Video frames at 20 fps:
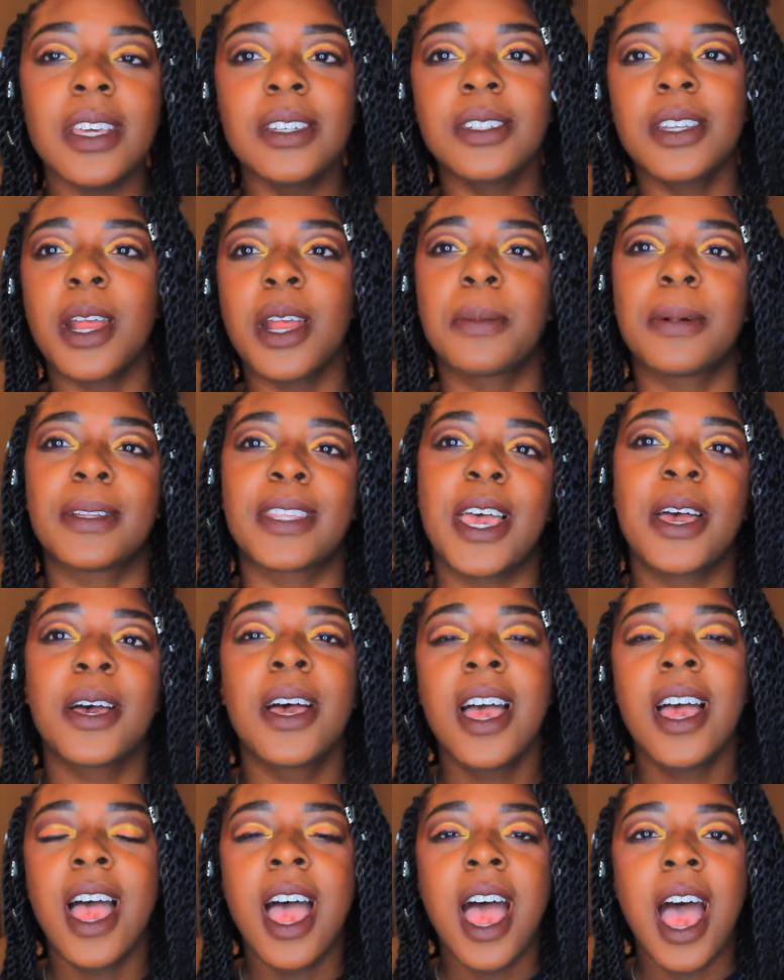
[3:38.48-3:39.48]
sorry about
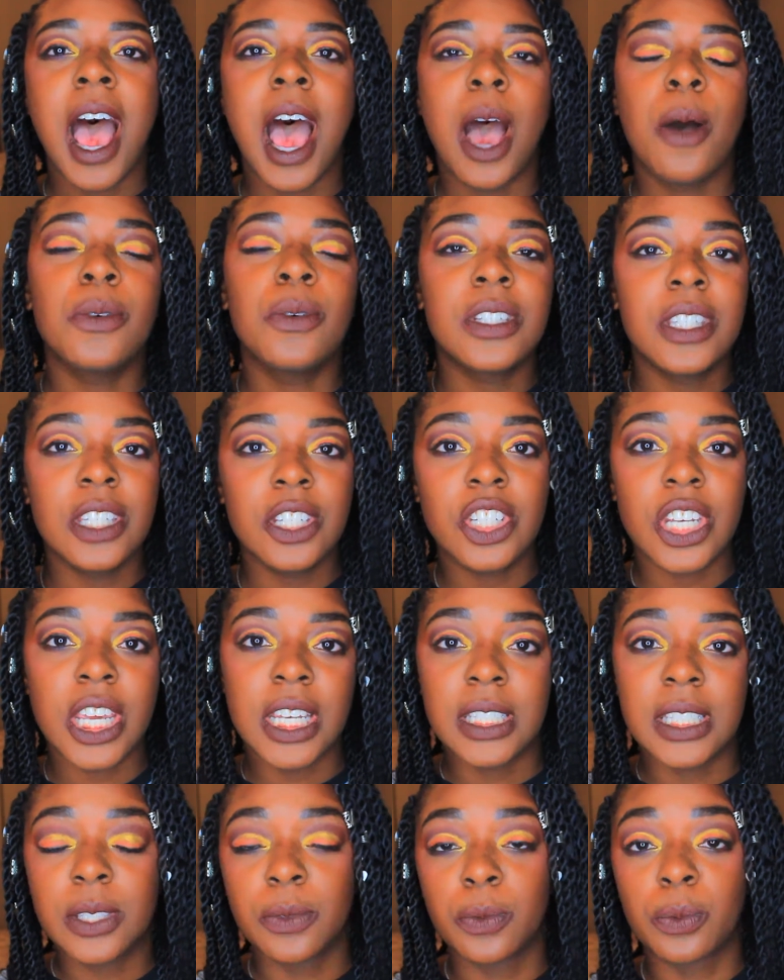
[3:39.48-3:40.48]
that. I would
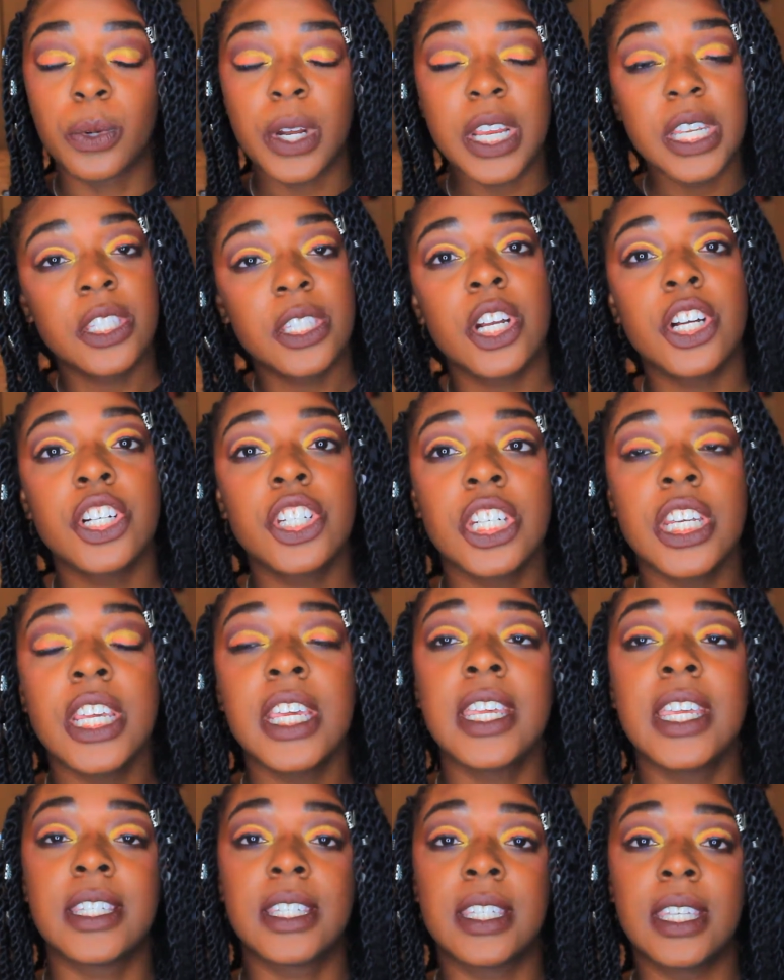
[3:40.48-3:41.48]
suggest
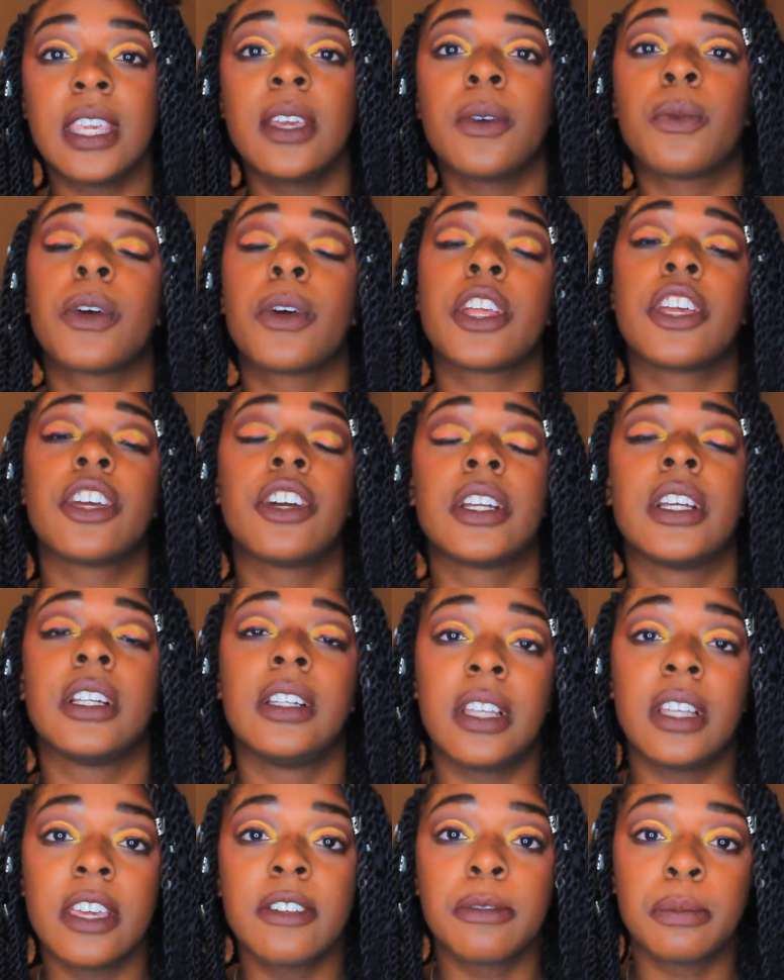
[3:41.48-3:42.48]
researching and seeing where you're going to
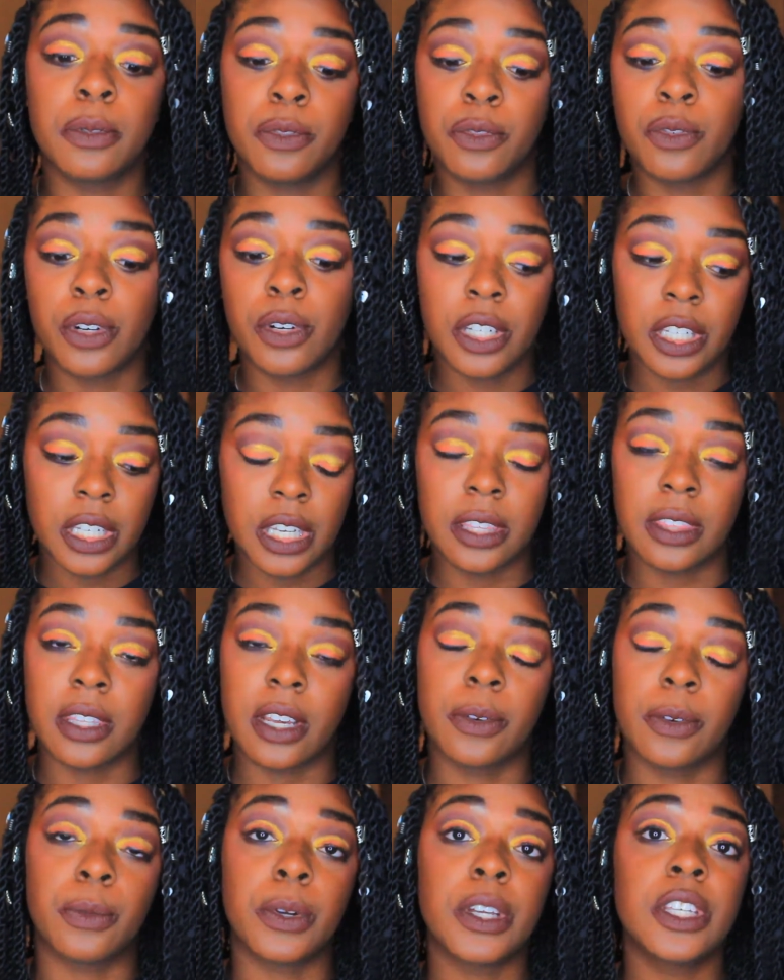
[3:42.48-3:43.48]
live before you get
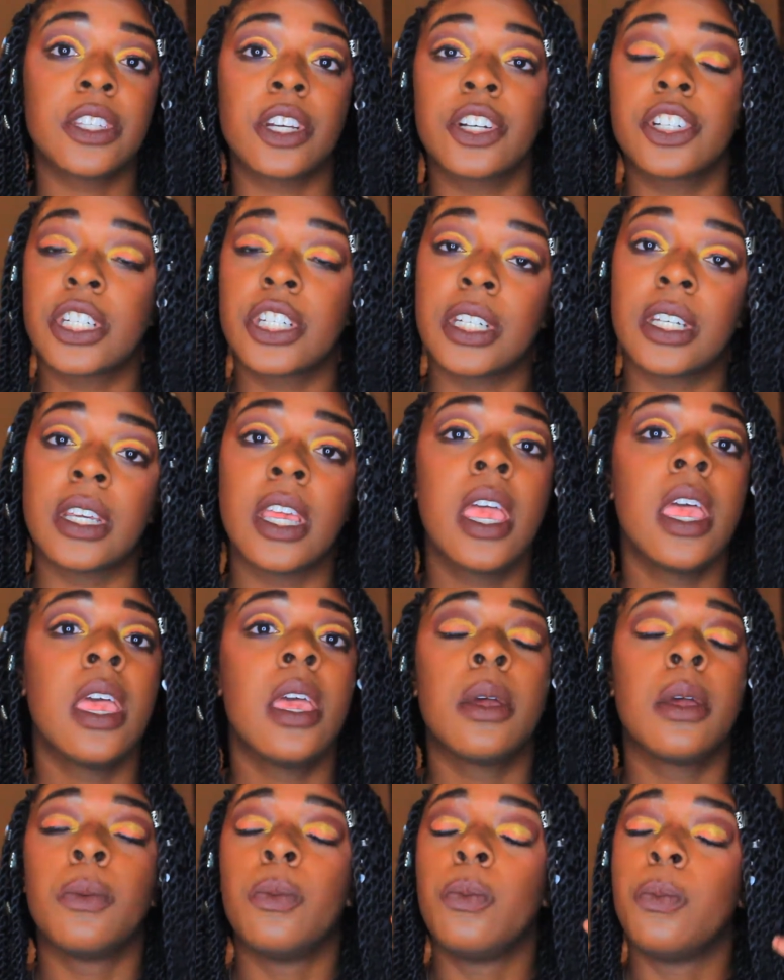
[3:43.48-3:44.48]
there. Researching
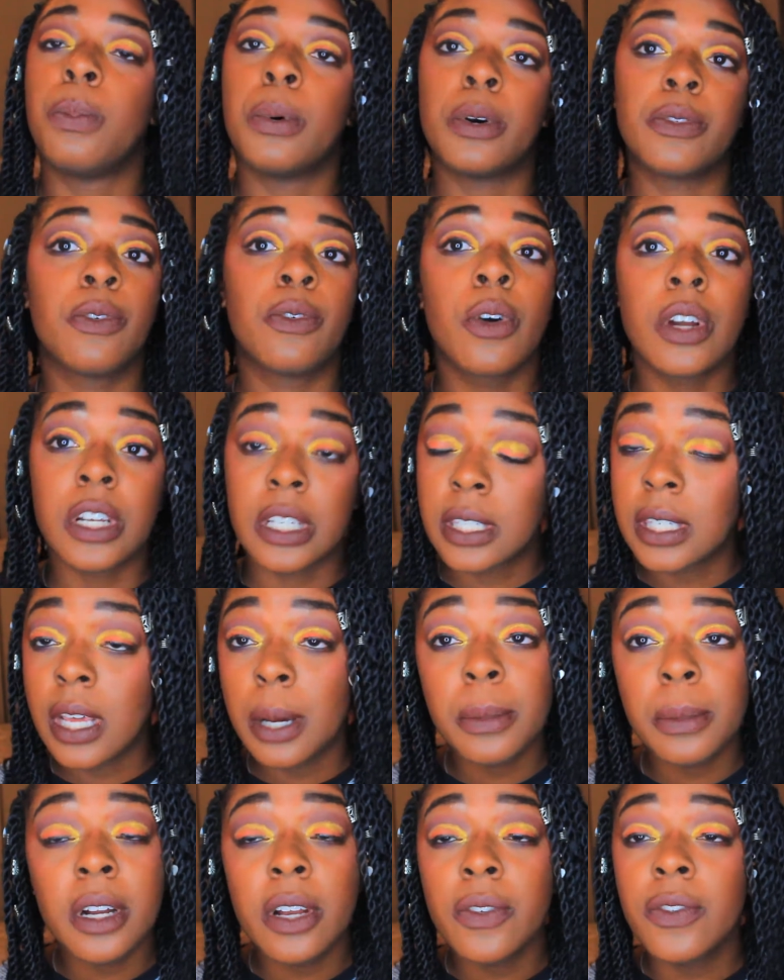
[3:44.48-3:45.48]
before the
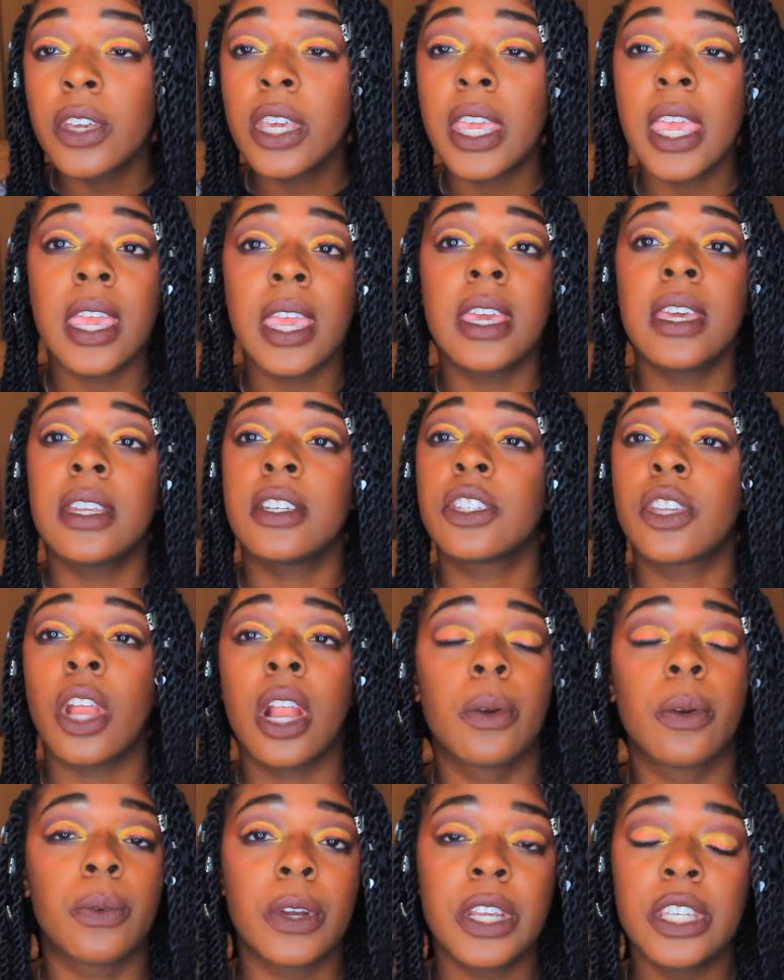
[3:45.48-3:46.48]
summer if you can.
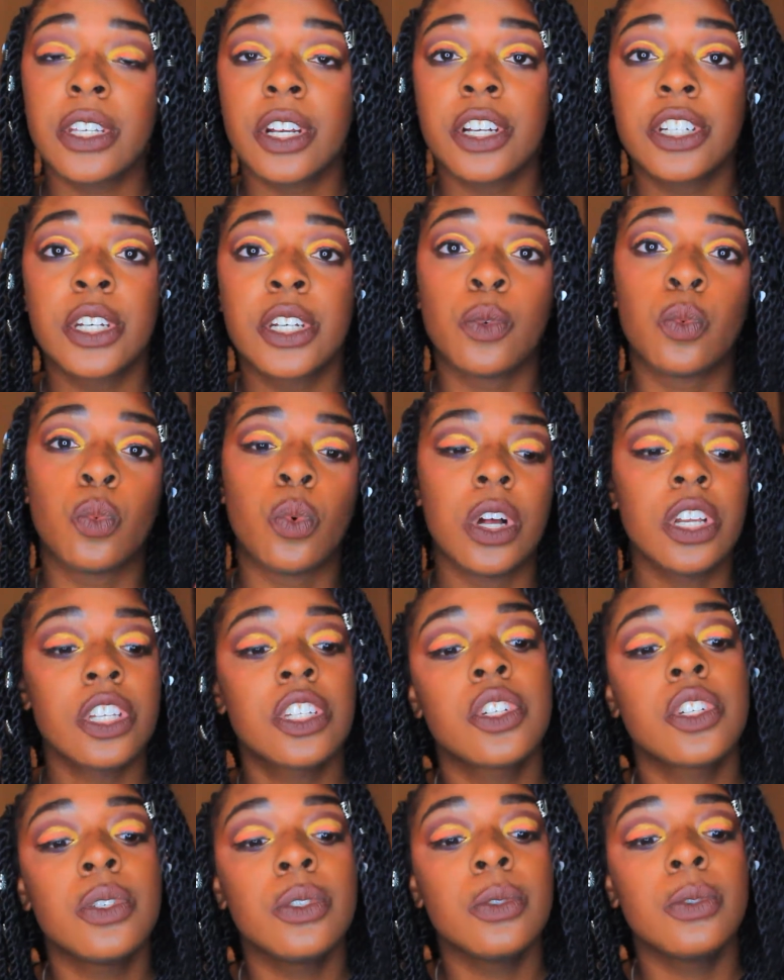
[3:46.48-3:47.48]
Start researching
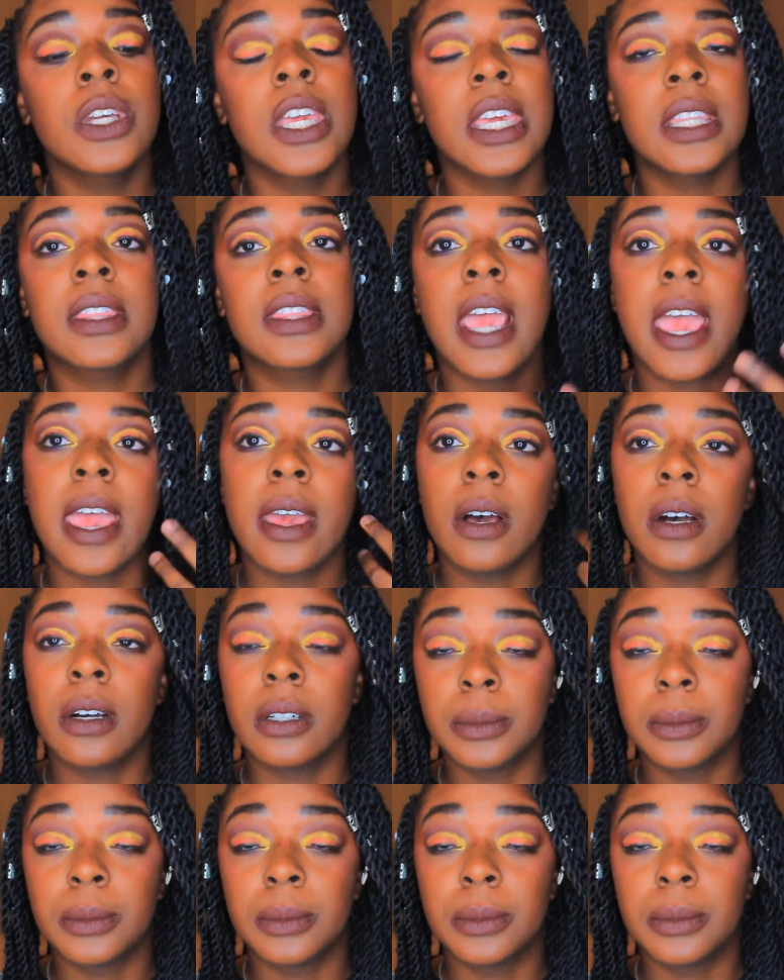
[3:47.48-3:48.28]
once you get that